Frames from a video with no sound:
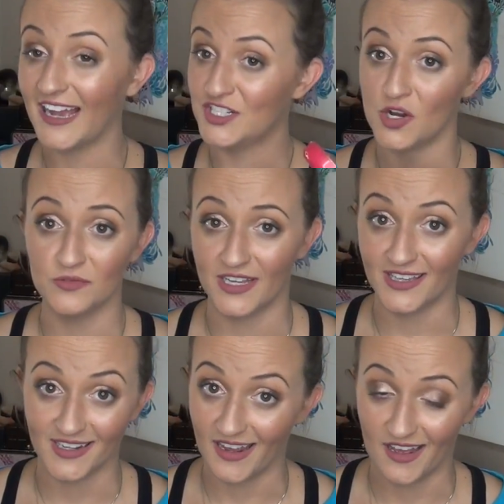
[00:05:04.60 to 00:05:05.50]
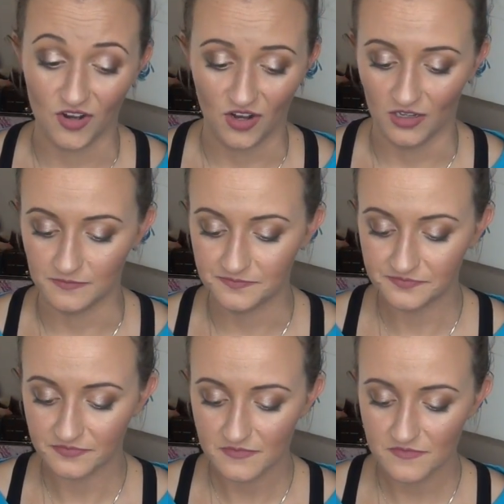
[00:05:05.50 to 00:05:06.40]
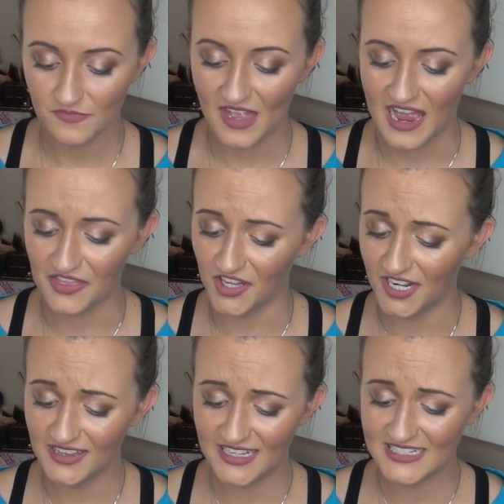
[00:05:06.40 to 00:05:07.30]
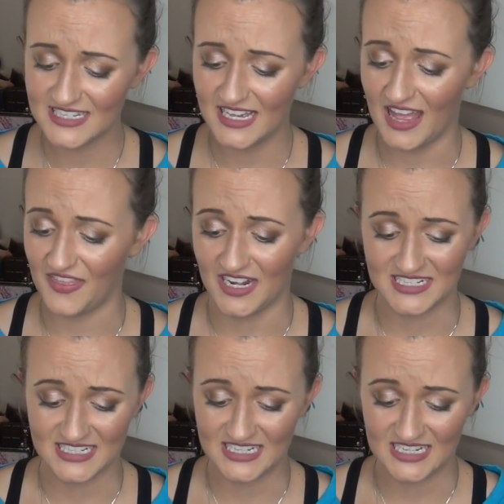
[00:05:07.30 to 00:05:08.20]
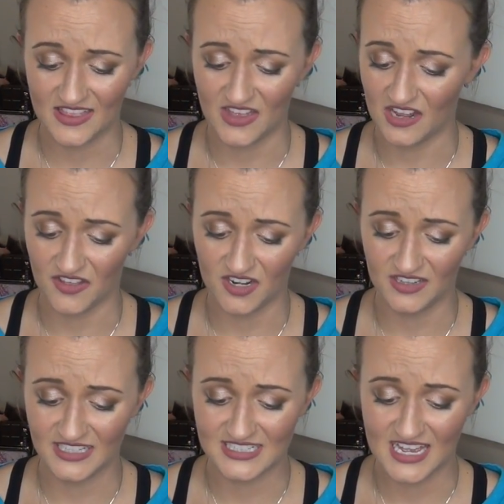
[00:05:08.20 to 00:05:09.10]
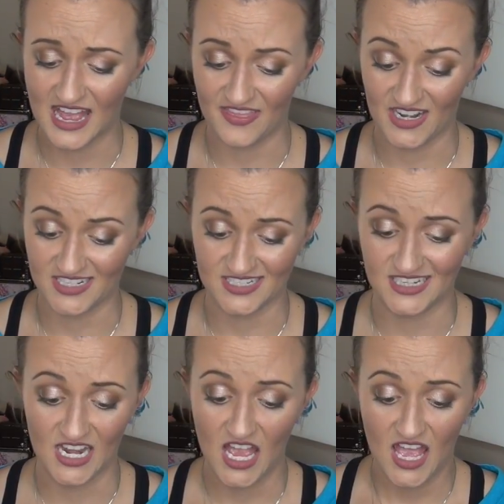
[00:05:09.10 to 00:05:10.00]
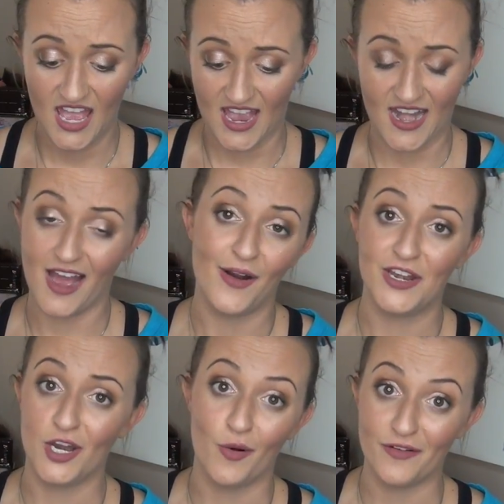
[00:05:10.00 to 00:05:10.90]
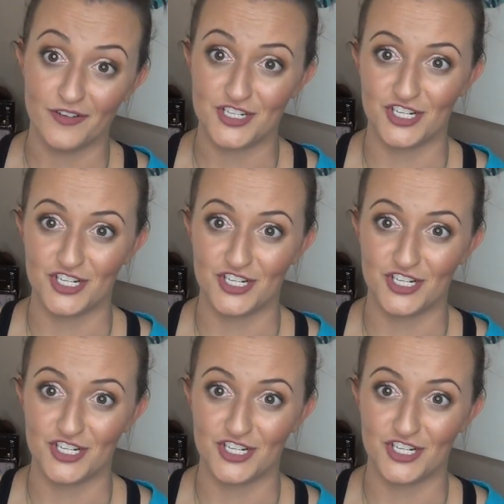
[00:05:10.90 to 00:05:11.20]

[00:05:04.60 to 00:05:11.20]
I don't like it at all. I thought I liked it and then I didn't and then I thought I liked it and then I didn't and now I know I for